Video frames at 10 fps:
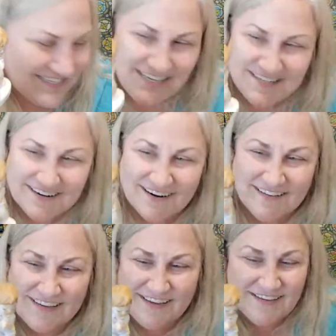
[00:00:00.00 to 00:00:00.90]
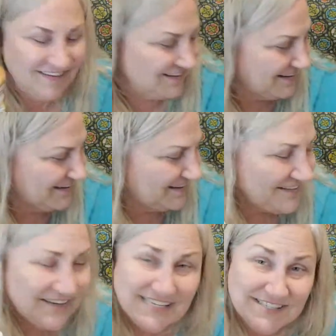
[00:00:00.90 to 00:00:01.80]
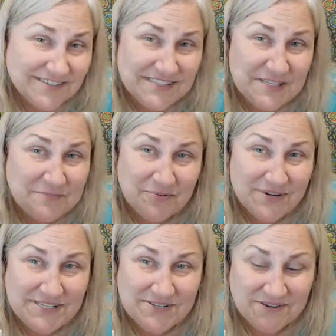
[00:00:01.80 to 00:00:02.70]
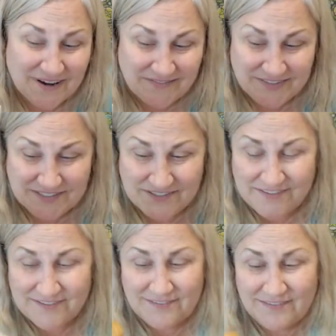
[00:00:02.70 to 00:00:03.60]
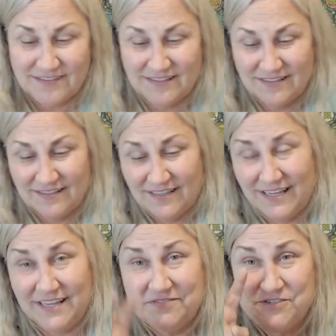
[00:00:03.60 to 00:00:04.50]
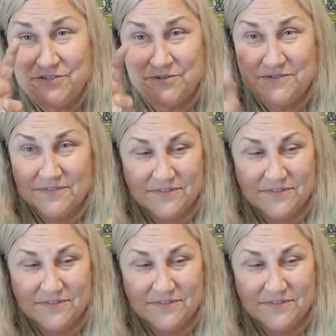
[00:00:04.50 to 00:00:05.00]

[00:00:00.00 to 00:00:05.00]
Tea, darling. You guys don't see the boys too often, do you? And I have two.